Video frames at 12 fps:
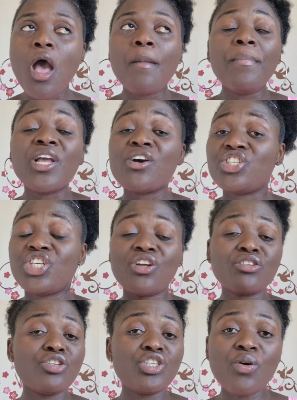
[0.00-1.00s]
because she
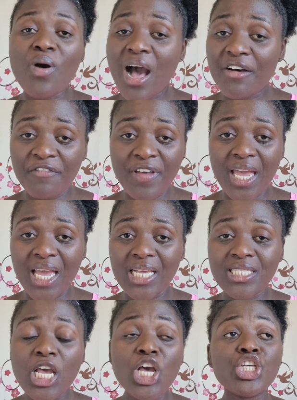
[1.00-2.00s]
doesn't show her
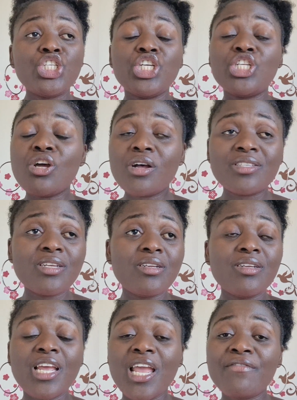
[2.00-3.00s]
face, she
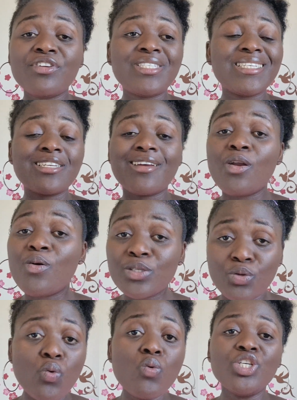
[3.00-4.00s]
doesn't even disclose
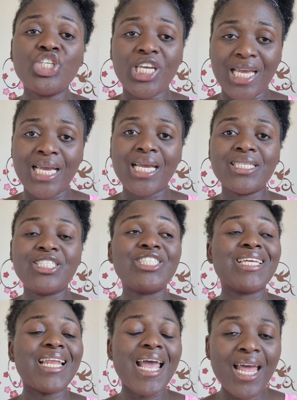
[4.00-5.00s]
who she is. She's
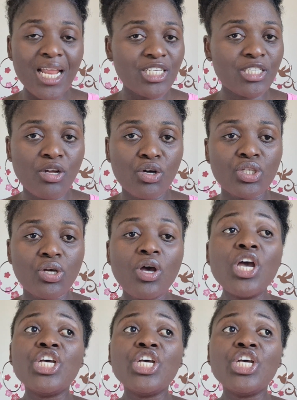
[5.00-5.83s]
an NHS doctor.